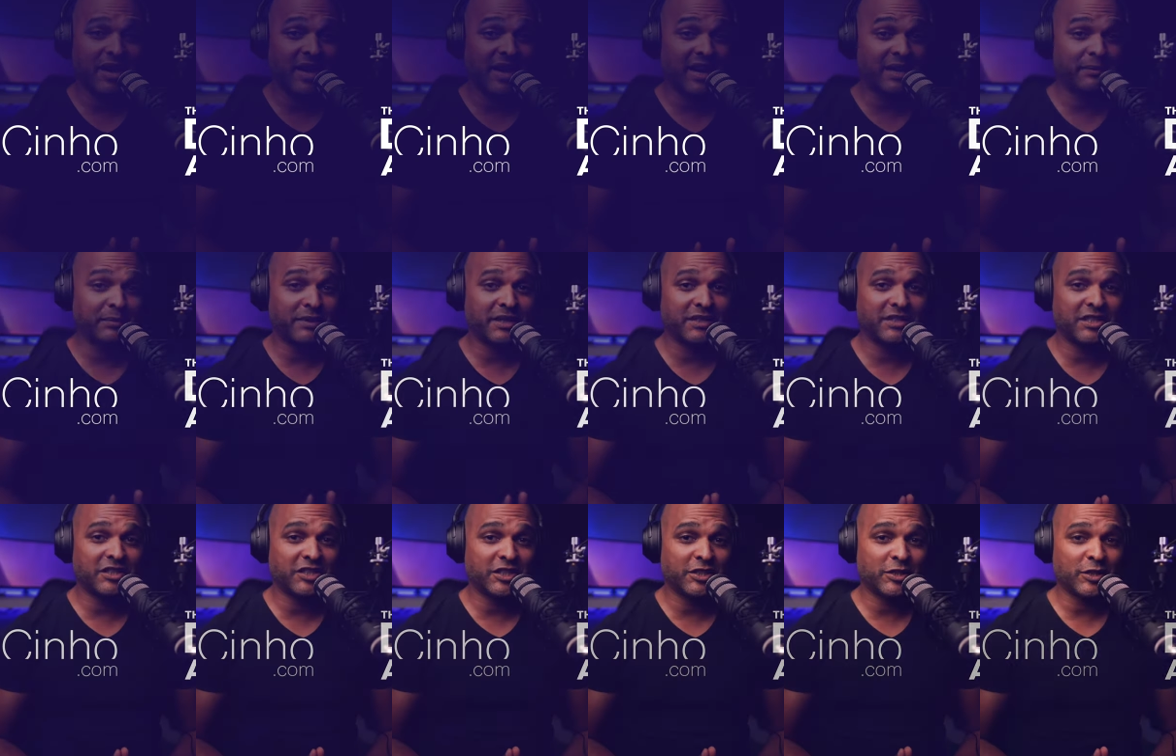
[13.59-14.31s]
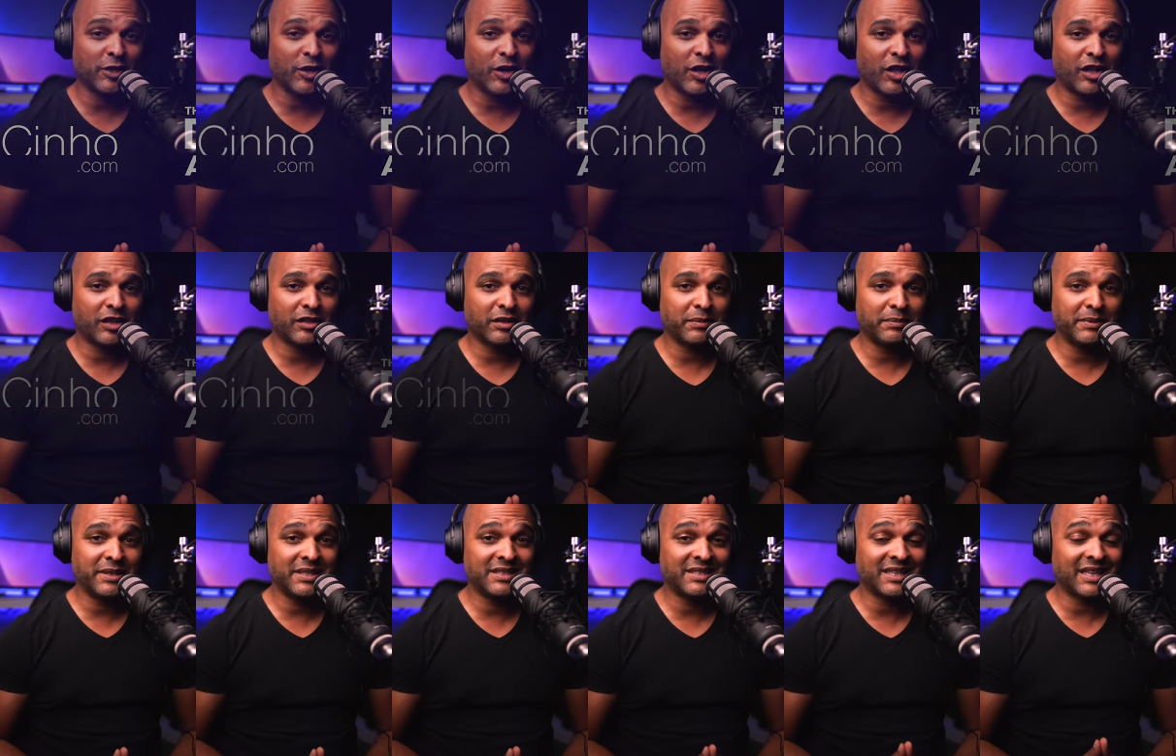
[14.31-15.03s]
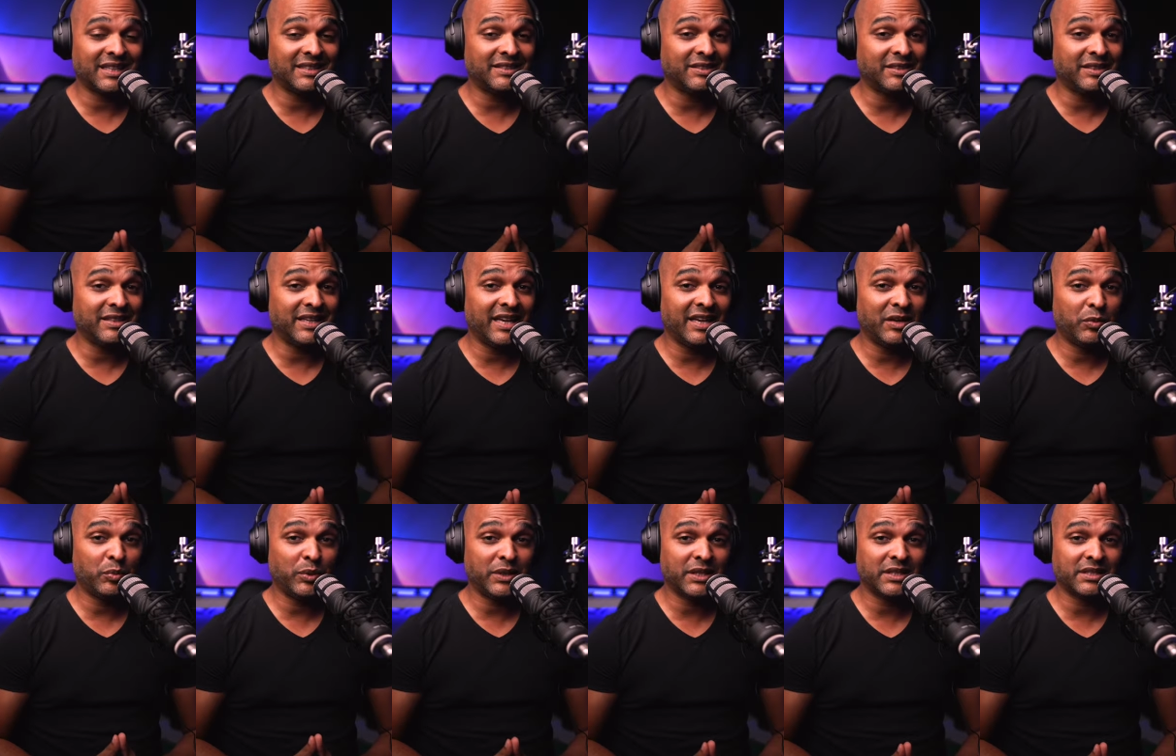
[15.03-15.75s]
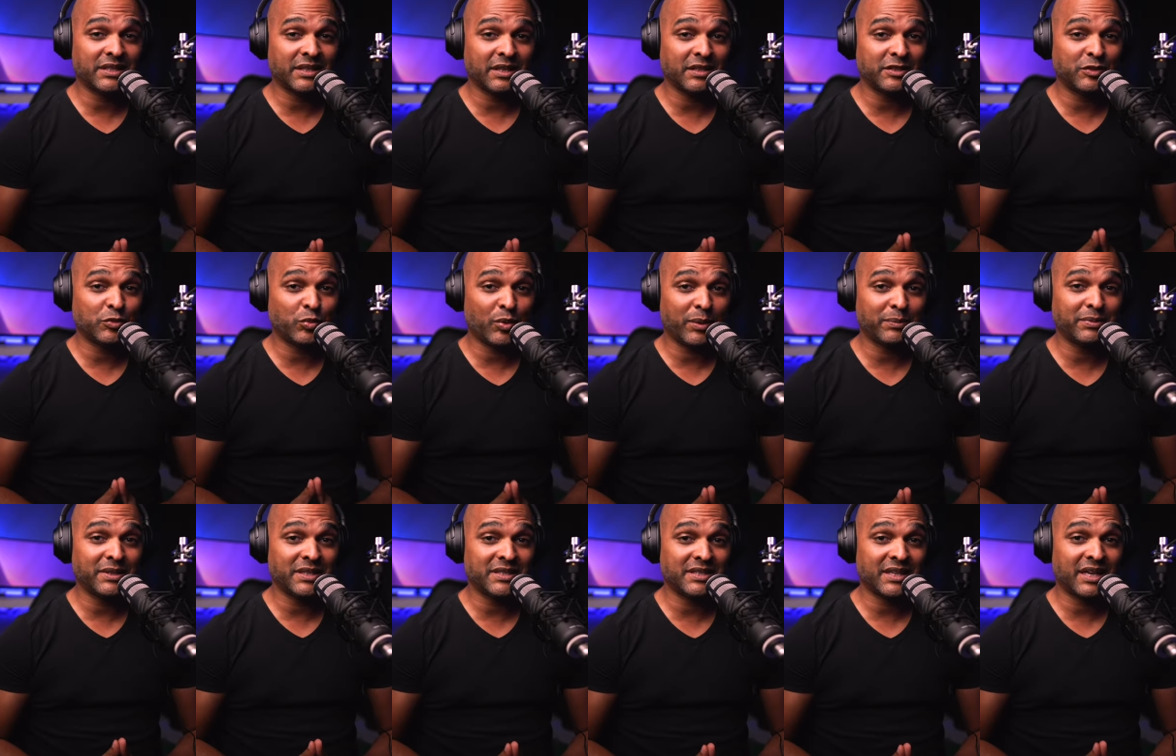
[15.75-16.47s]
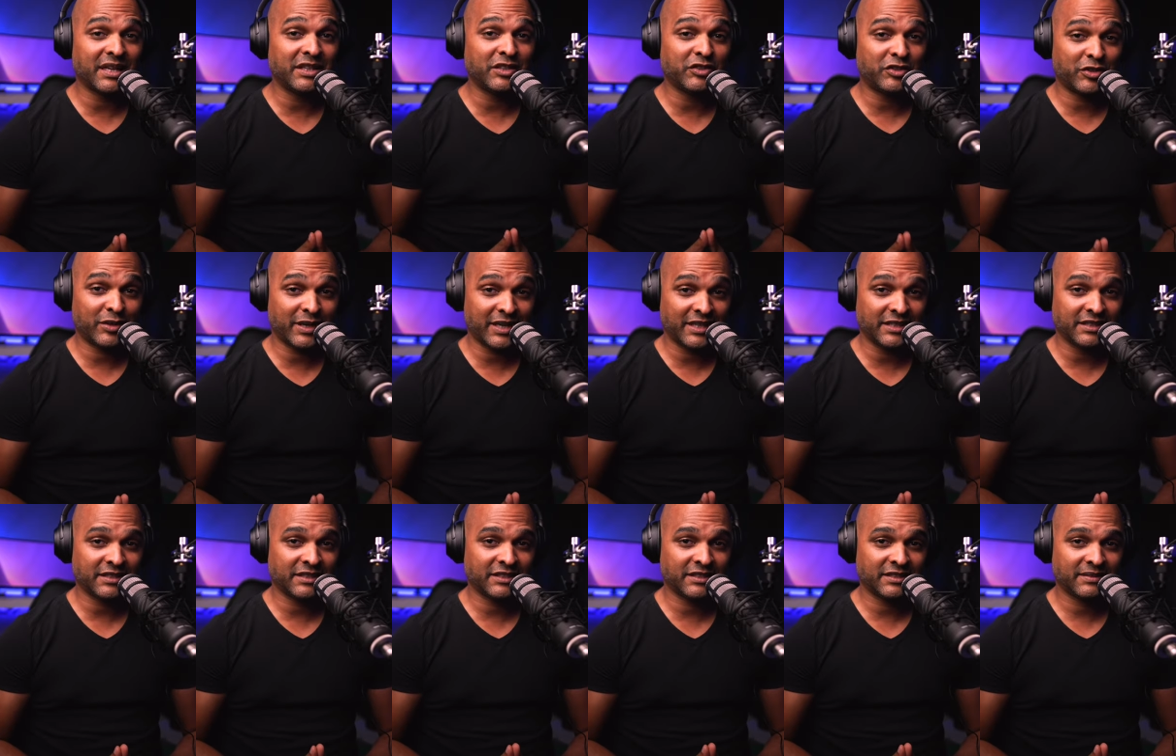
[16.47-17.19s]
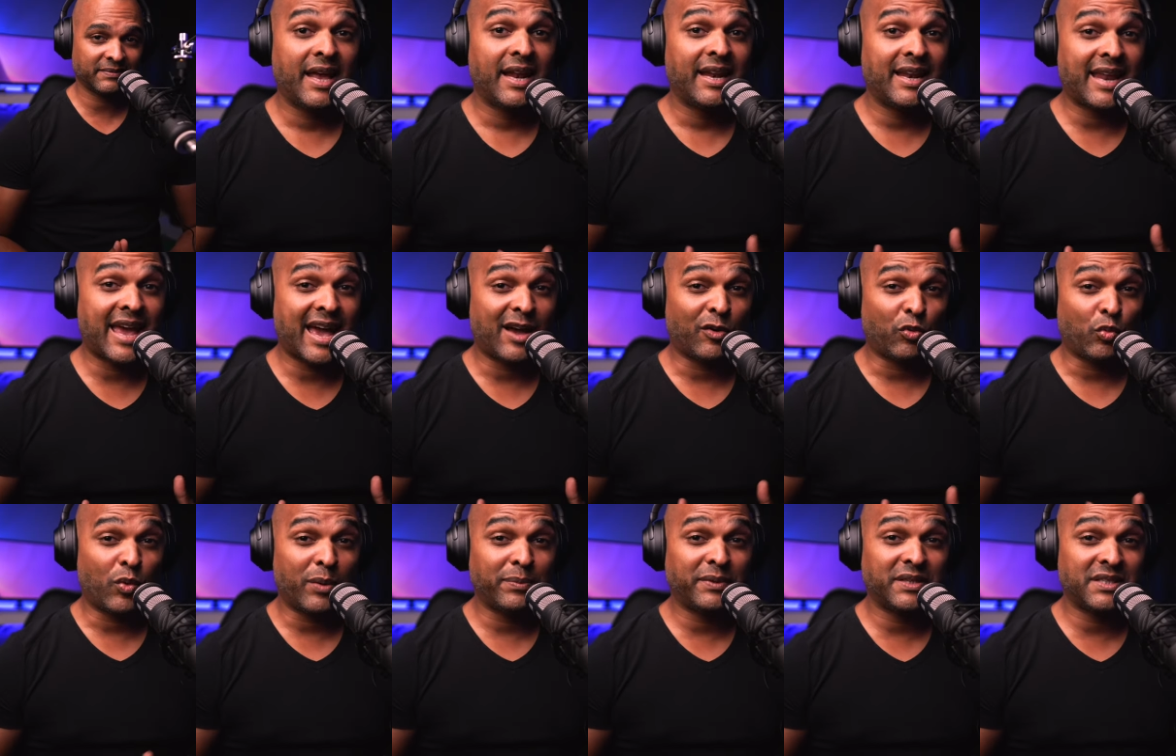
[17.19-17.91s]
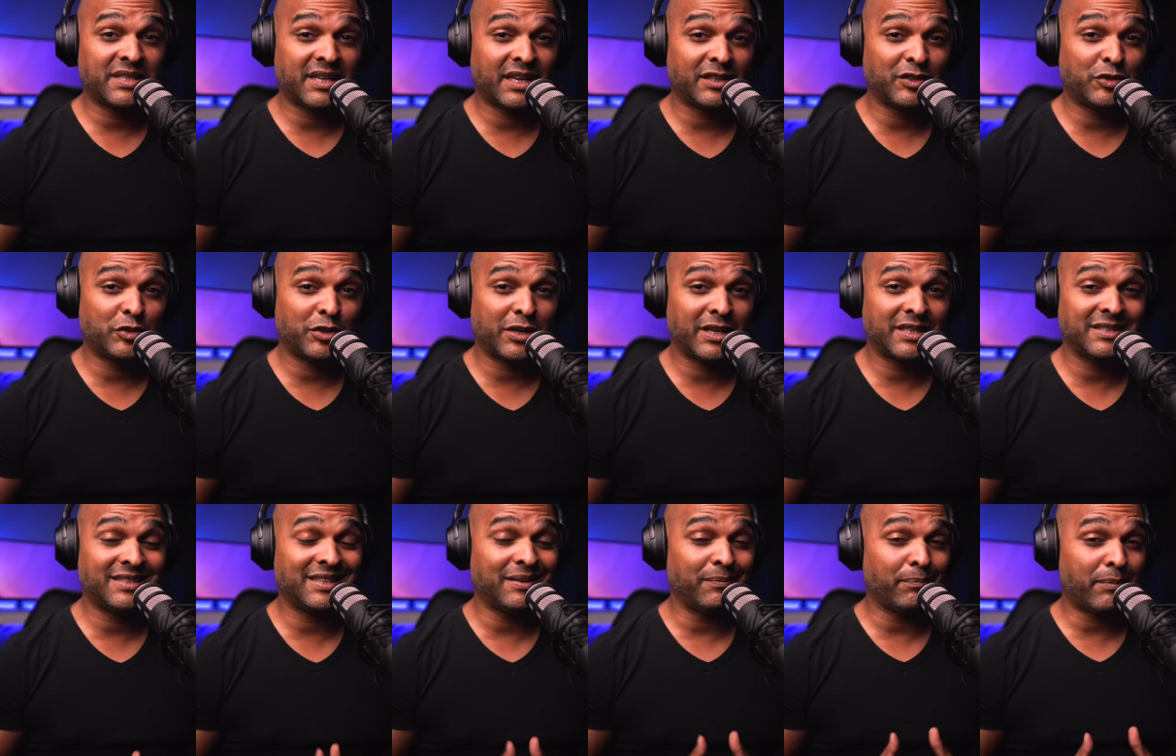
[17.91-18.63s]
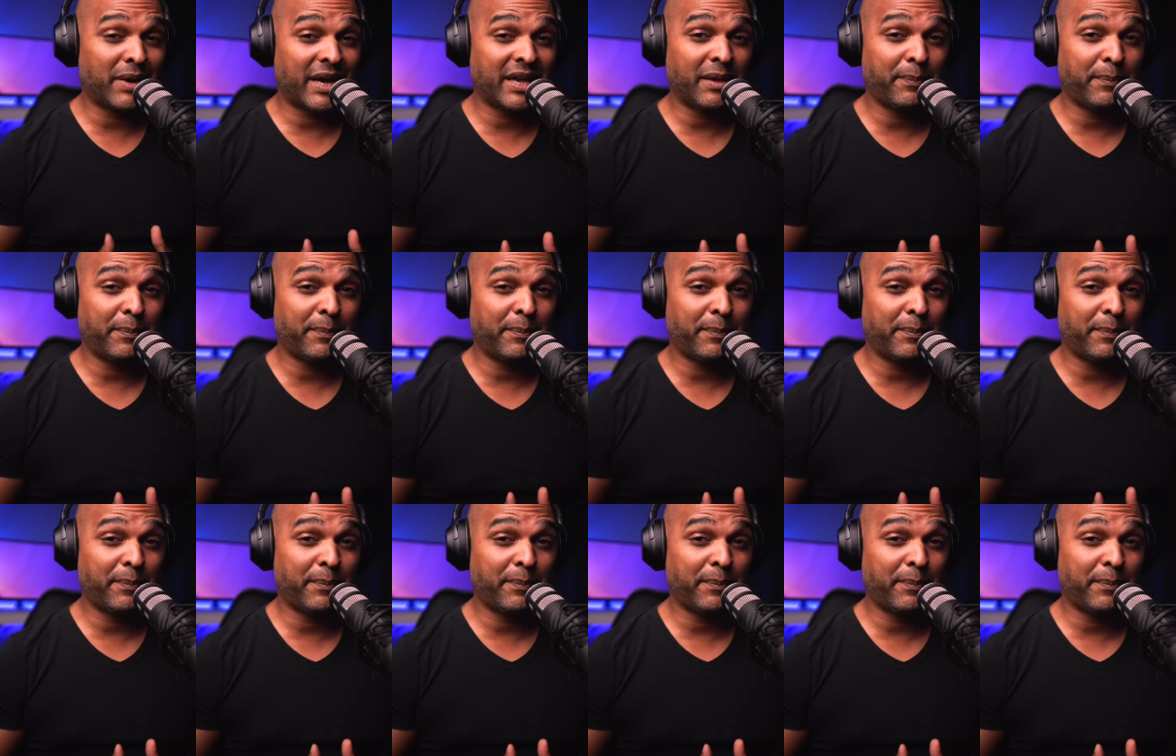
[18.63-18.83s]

I'm the Digital Alchemist, and today we discuss web design trends. Now, web design trends, in my